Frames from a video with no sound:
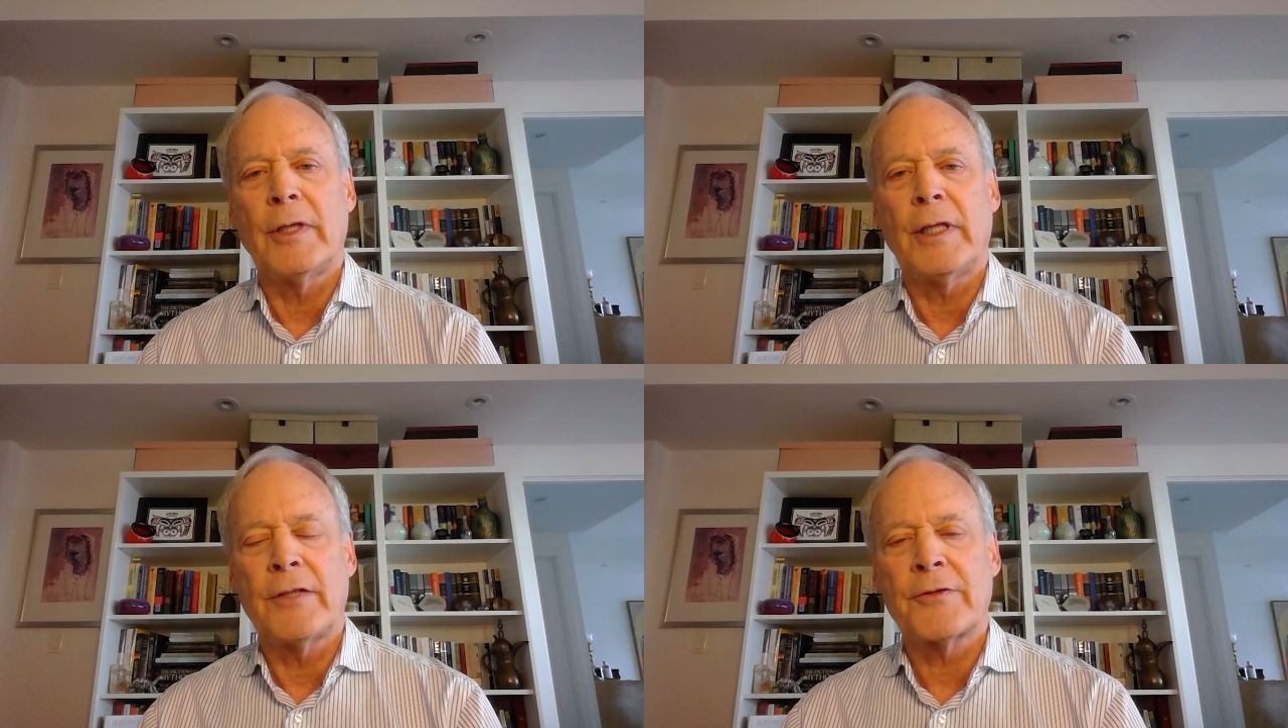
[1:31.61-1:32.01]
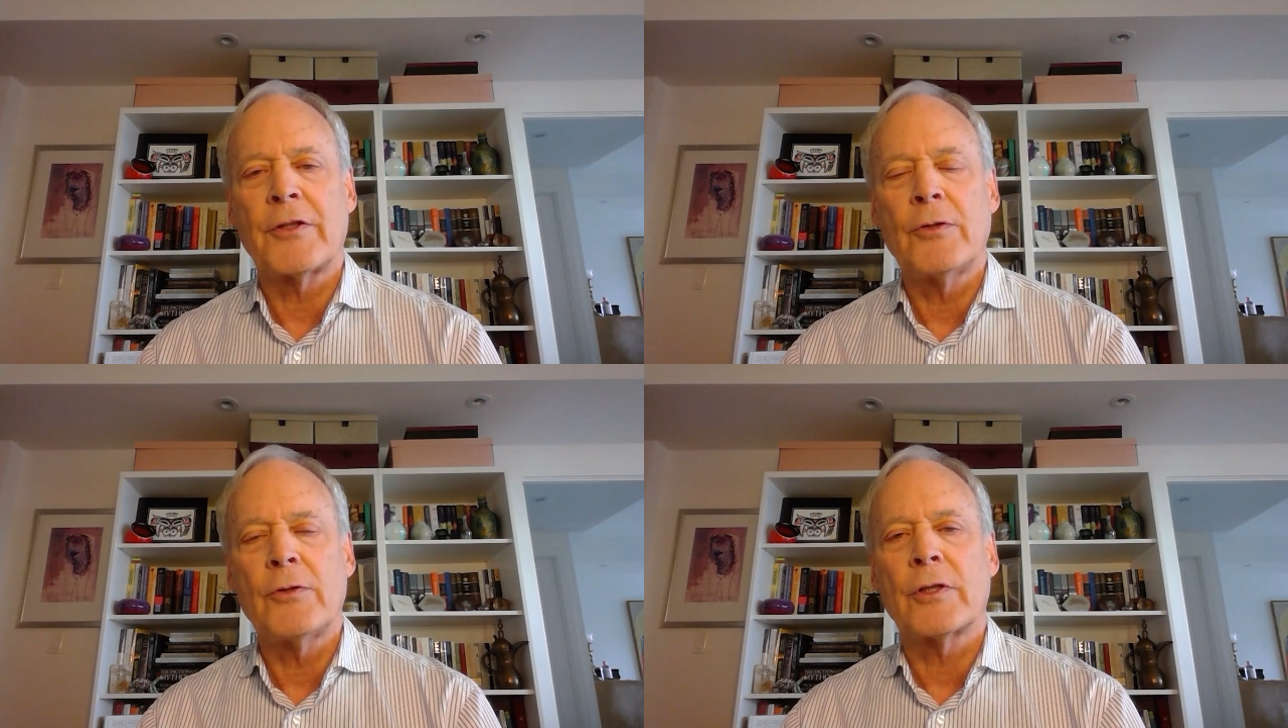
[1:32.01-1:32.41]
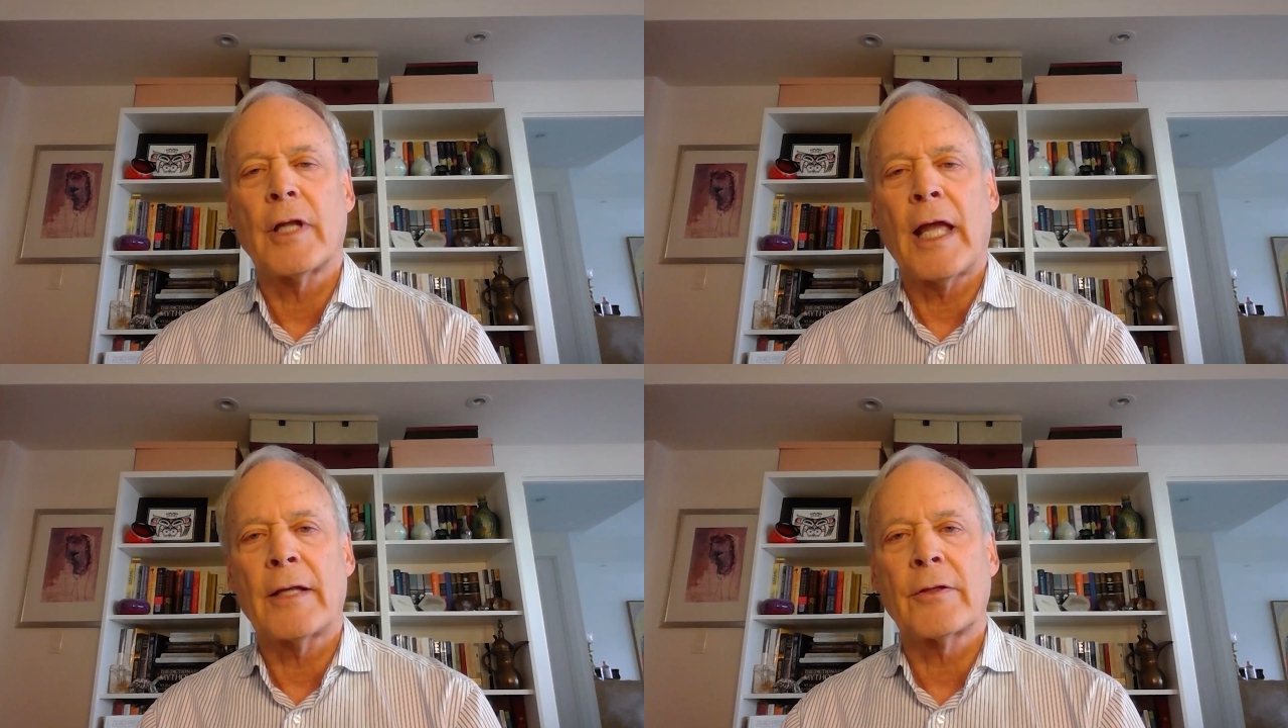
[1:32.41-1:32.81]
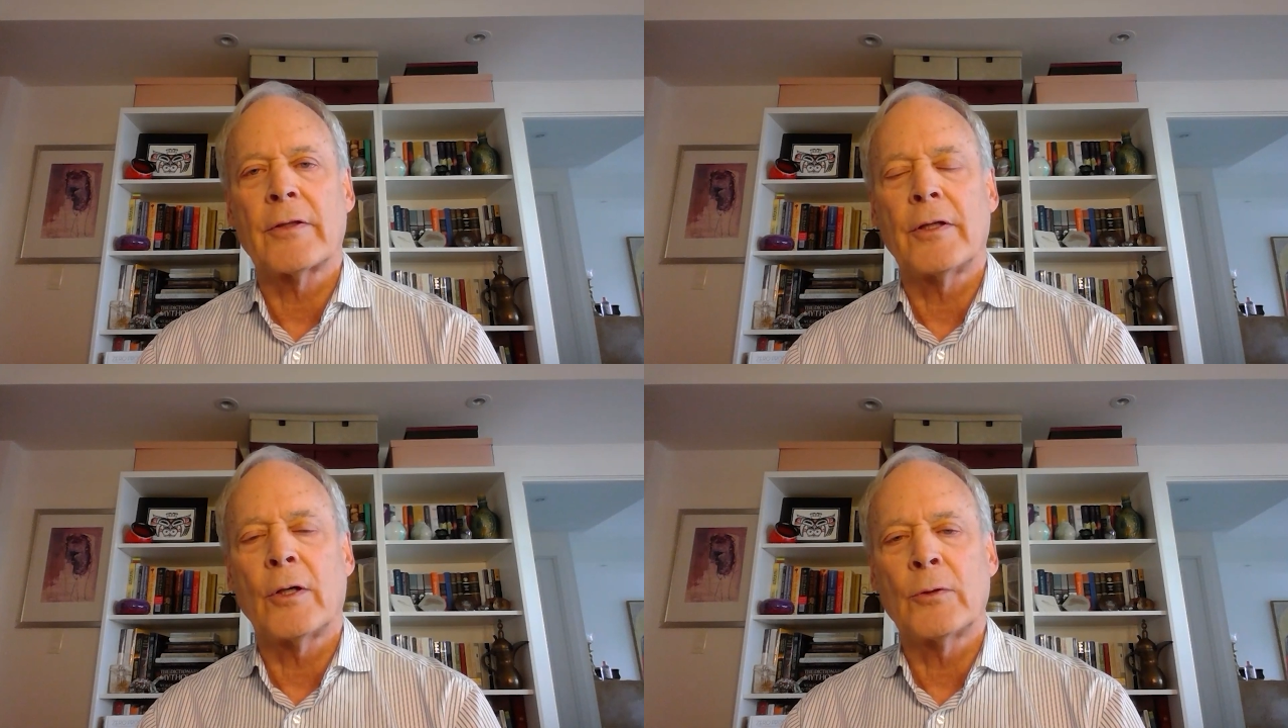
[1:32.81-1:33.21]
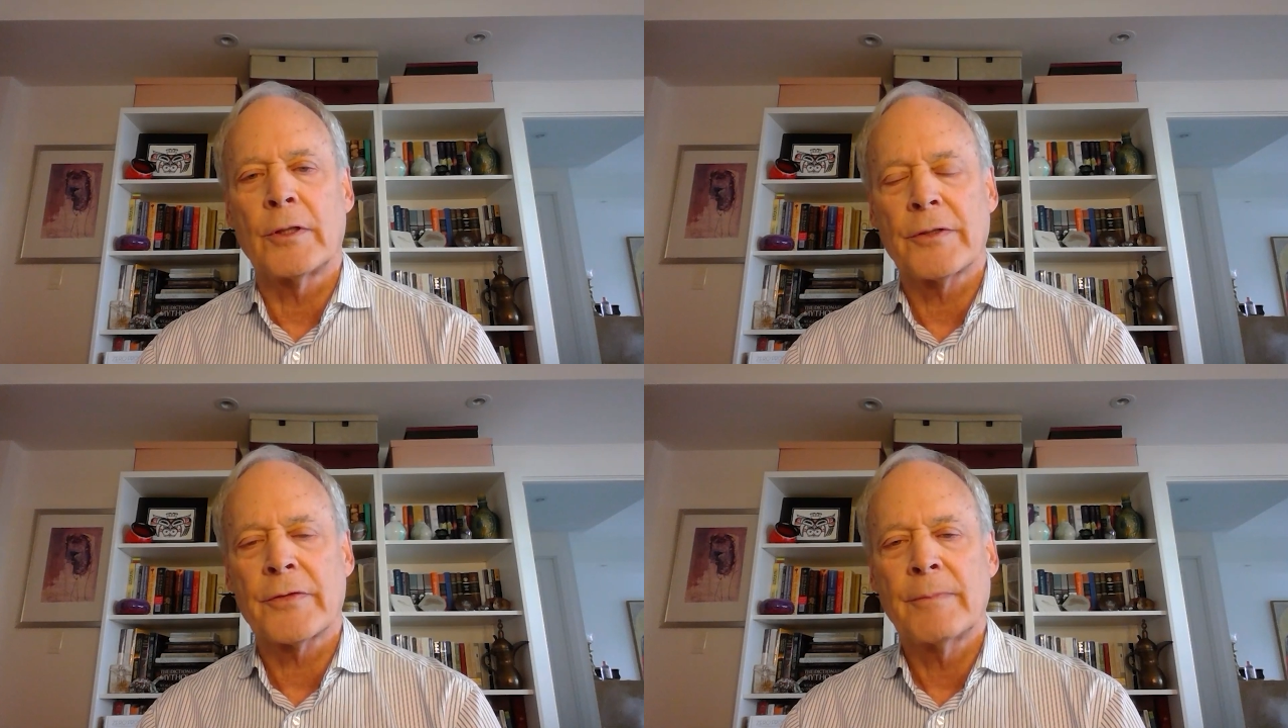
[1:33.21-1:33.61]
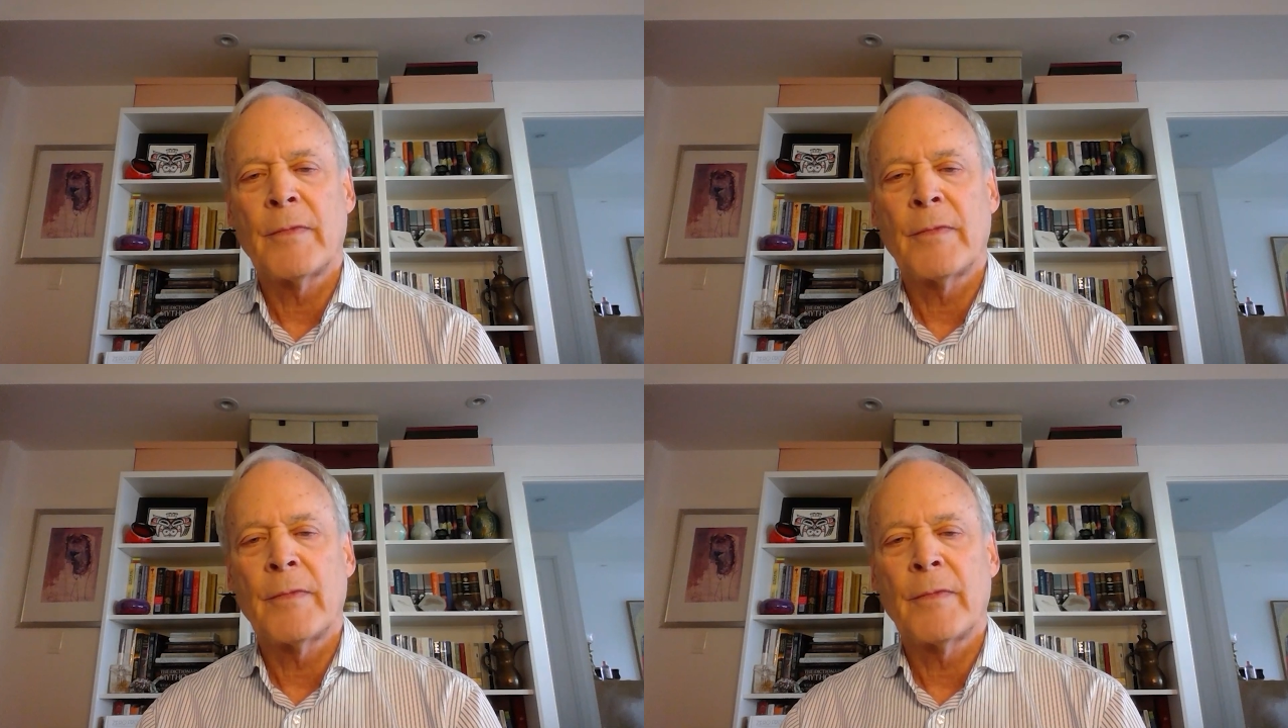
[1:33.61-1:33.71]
the institution and to the donors.